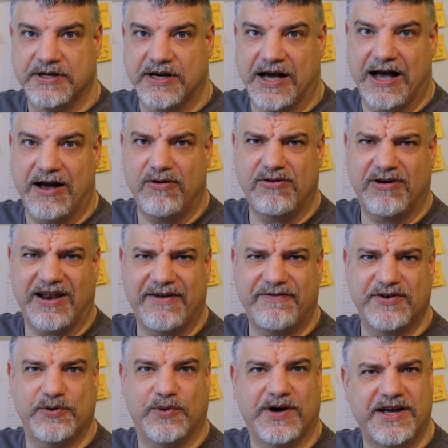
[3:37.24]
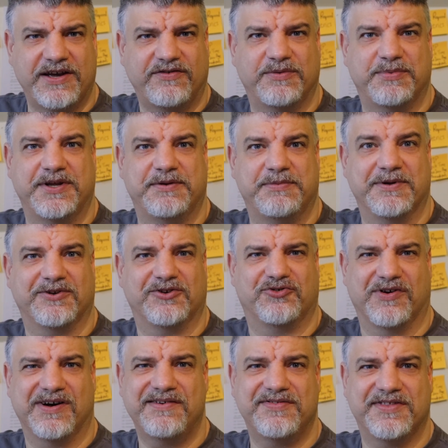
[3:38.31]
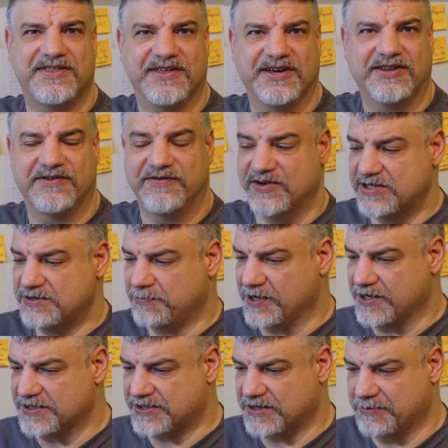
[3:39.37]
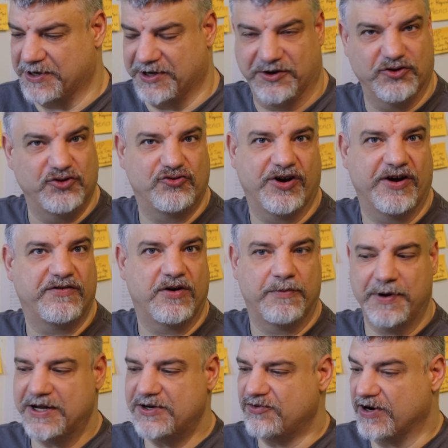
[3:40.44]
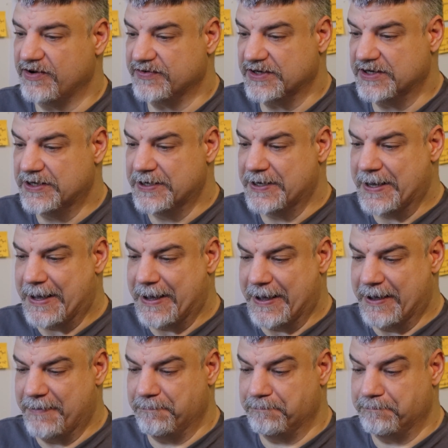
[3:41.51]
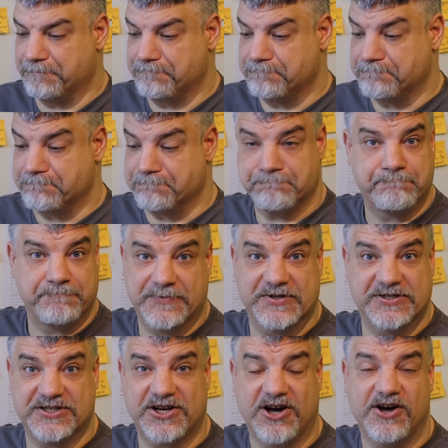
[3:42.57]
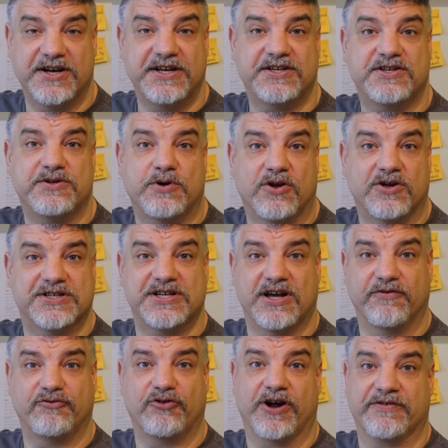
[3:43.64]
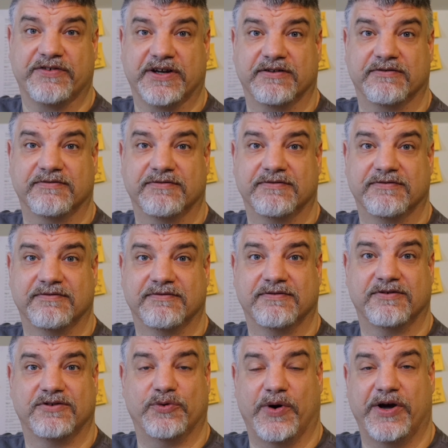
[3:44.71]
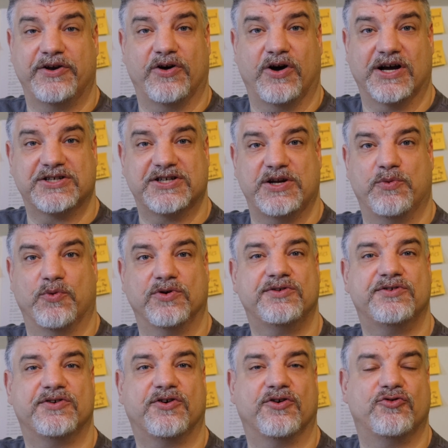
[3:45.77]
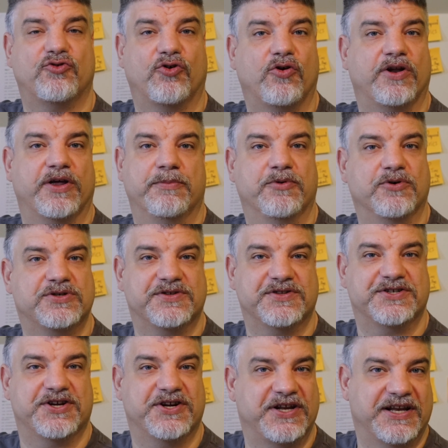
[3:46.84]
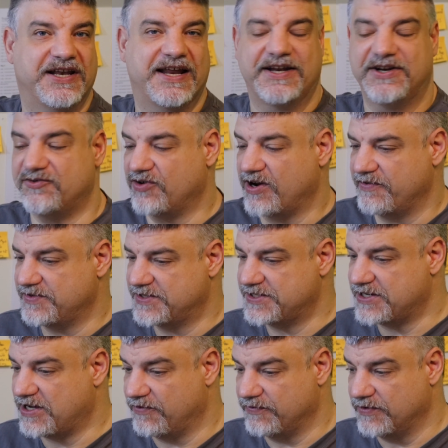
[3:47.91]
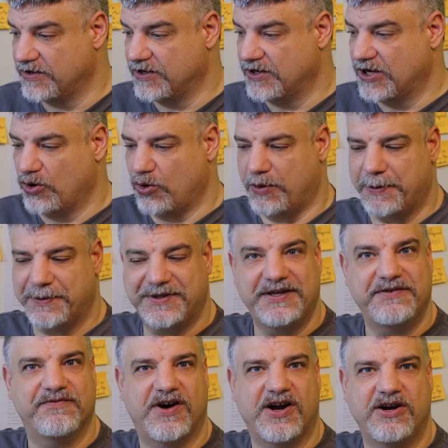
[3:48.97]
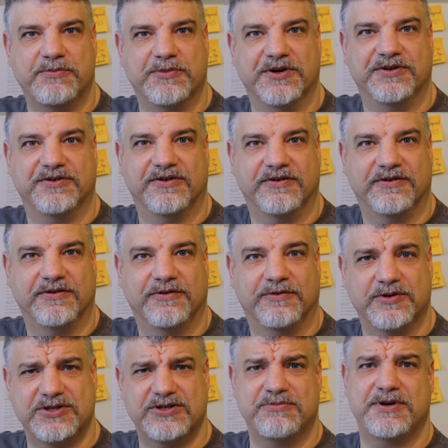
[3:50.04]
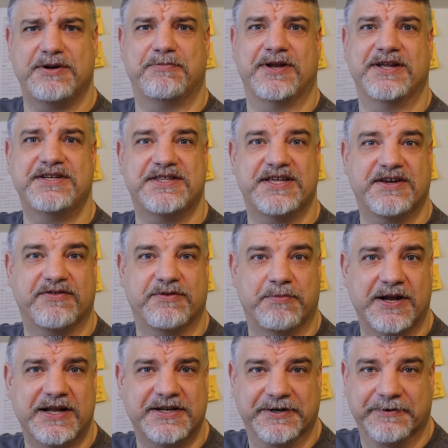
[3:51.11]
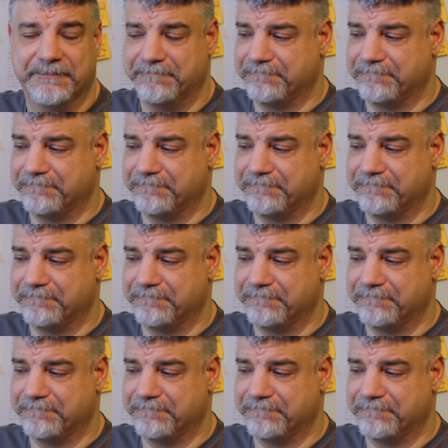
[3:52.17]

How clever do I have to be able to drive the thing in the first place? Am I a good driver or a bad driver? Does the car need to do a lot of self-driving? Do I not actually want to control it most of the journey and let it drive itself? What about the environment? Won't somebody please think of the planet?